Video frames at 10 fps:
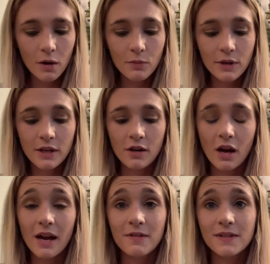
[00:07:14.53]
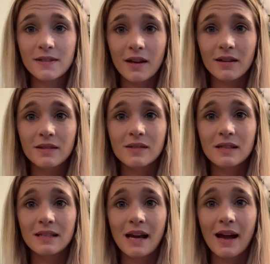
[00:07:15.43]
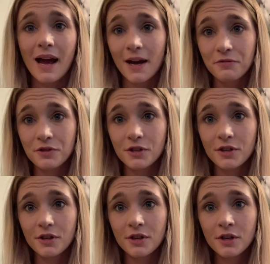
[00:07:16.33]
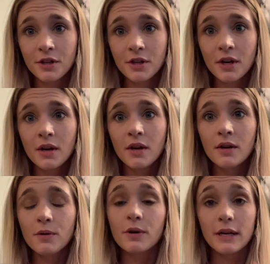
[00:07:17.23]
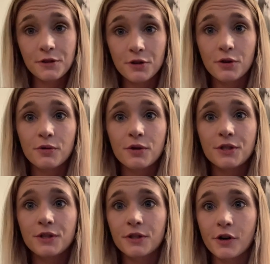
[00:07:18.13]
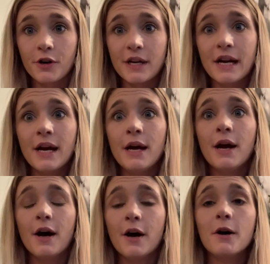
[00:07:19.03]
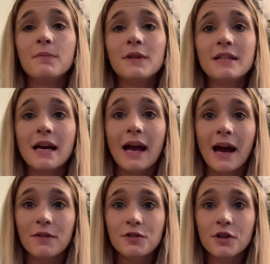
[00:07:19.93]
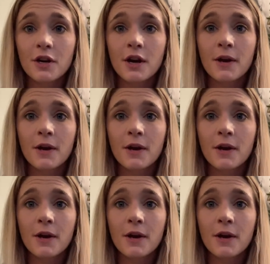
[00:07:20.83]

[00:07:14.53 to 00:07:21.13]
We did not have sex the day after, or intercourse, sorry, the day after,